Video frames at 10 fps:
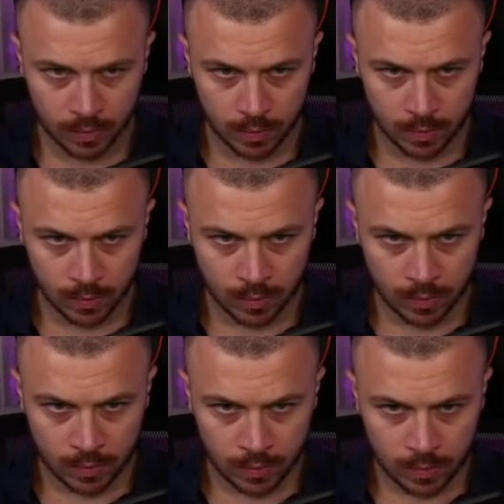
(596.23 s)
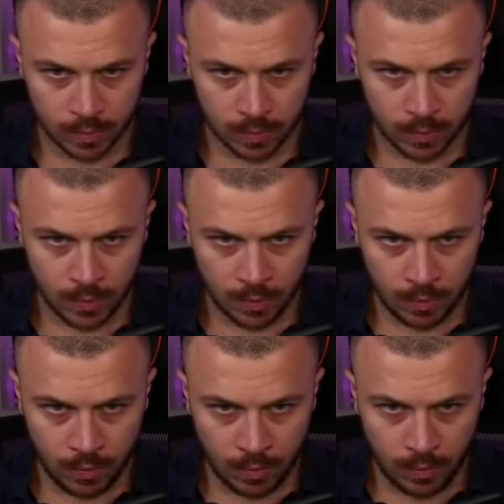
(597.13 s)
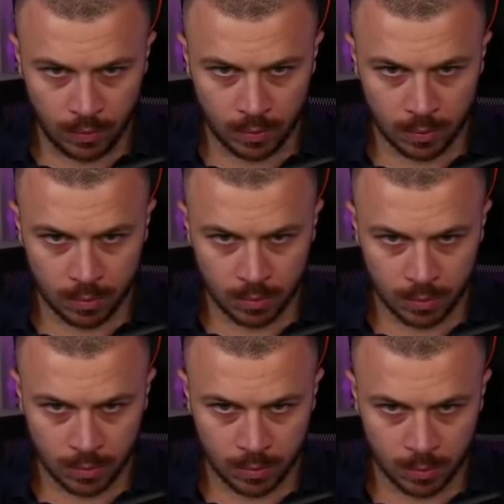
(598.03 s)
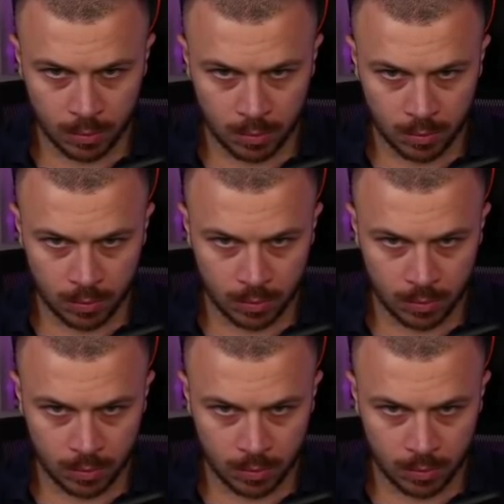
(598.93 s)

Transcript: No one is speaking in this clip.